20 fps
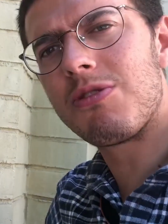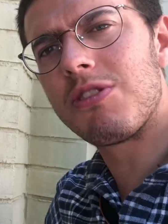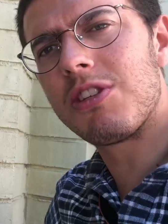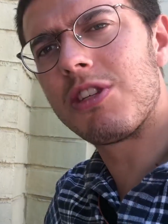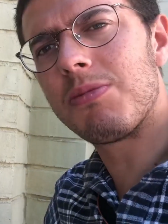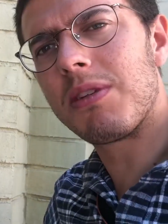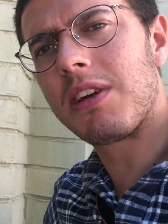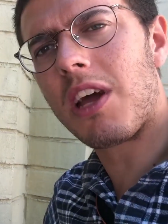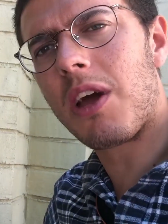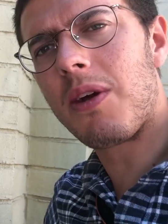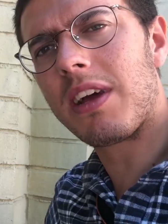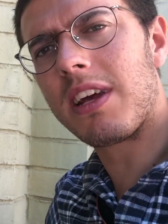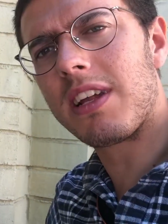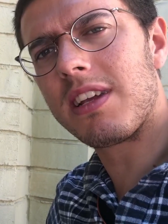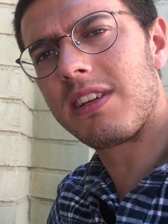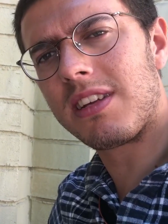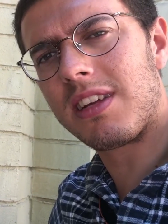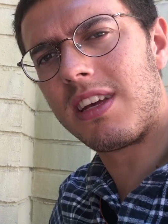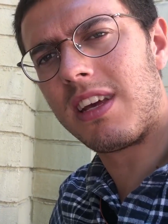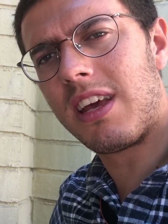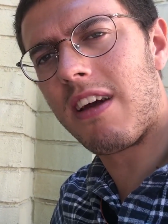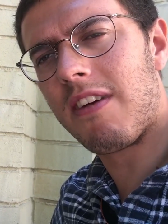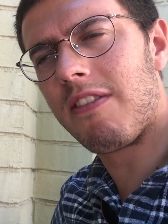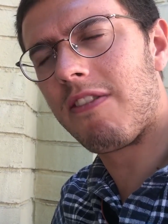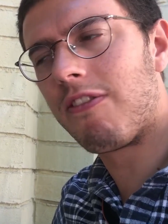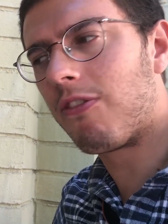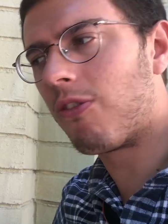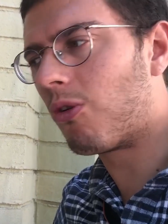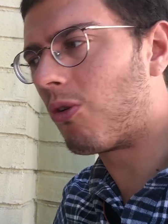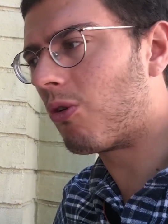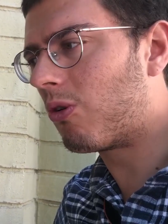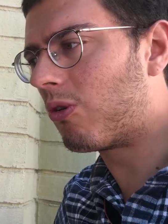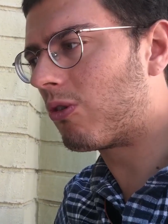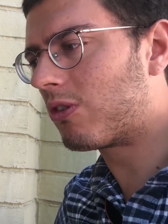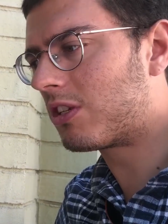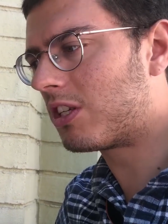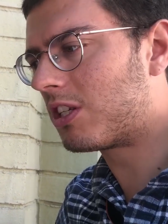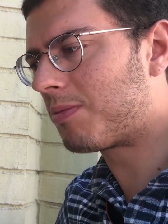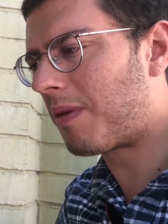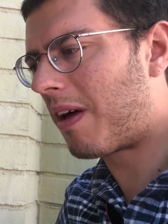has been going in Kiev for
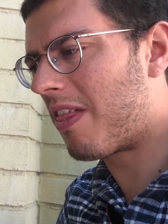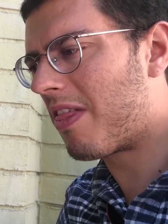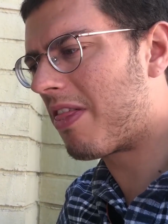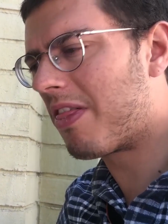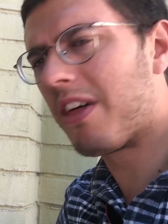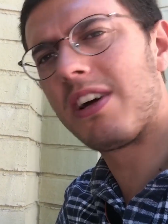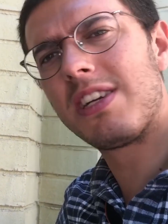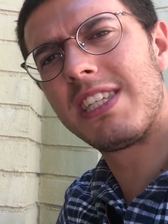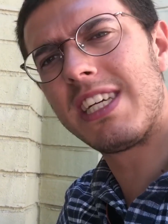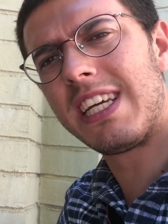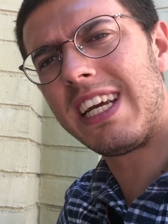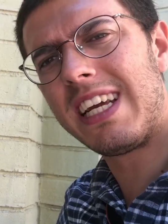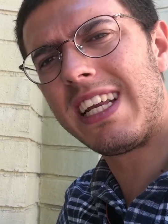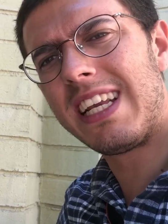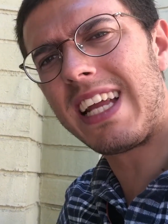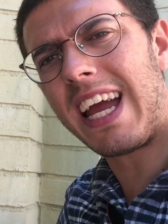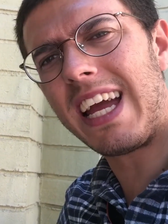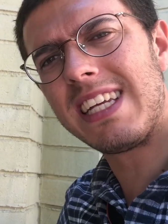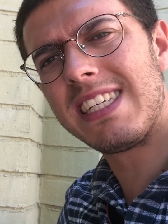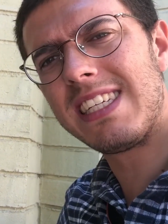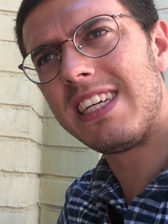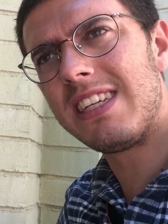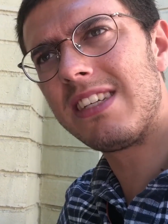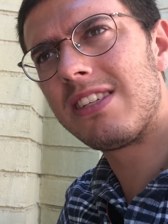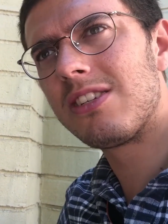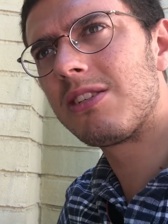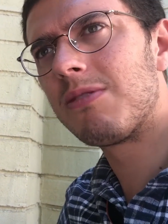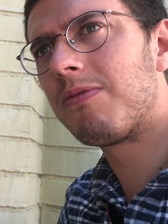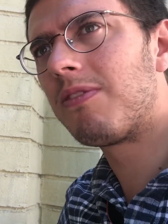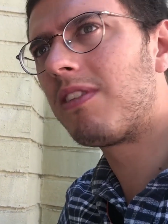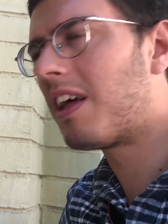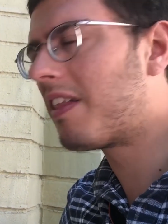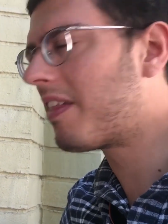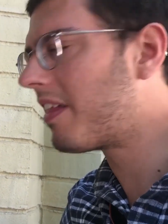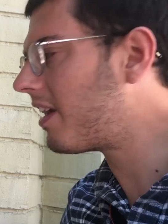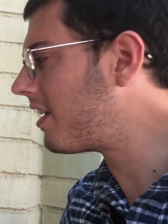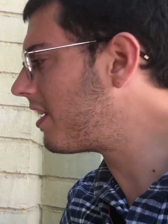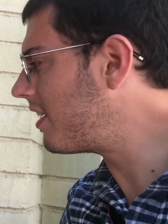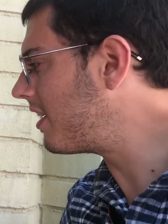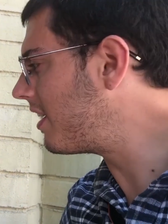since about thirteen eighties or something like
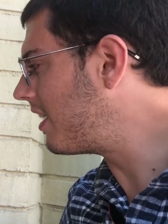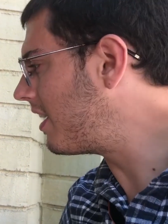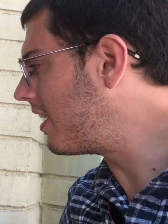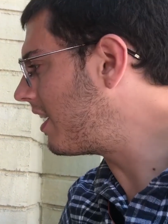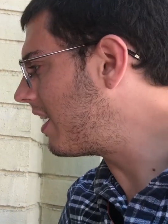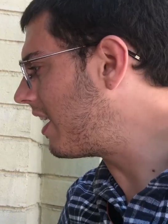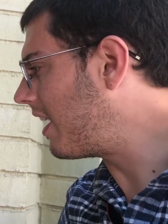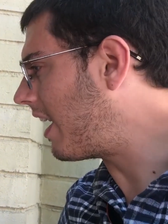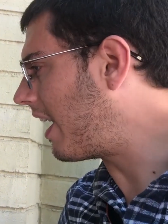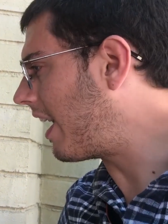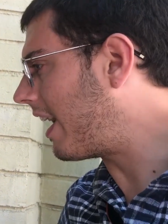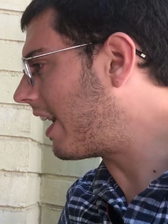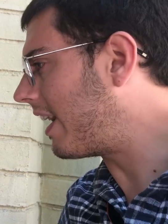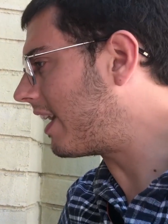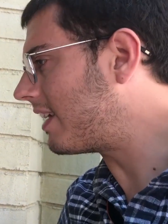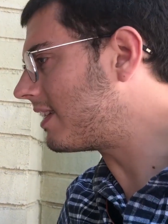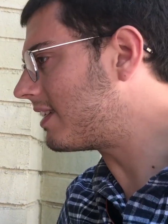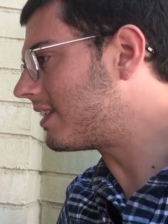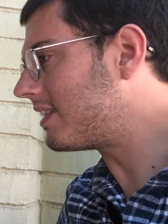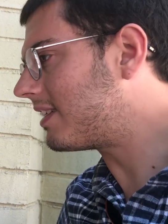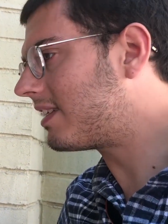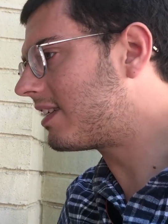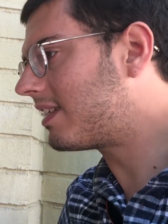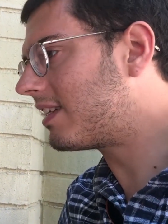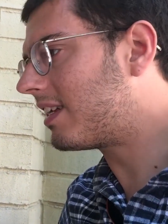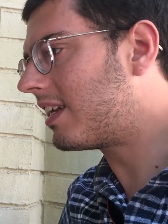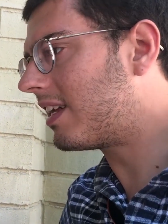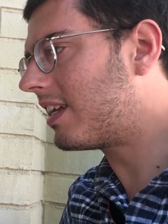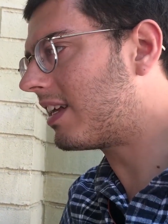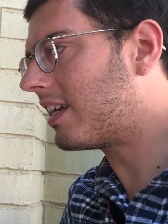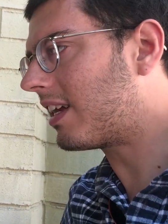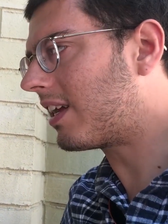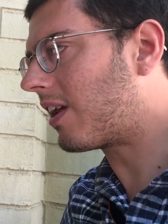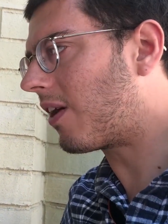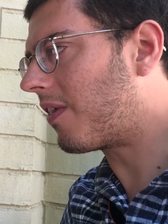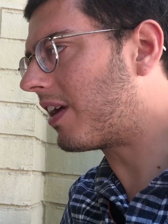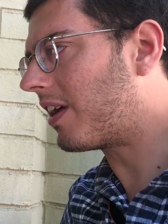that, and yeah, they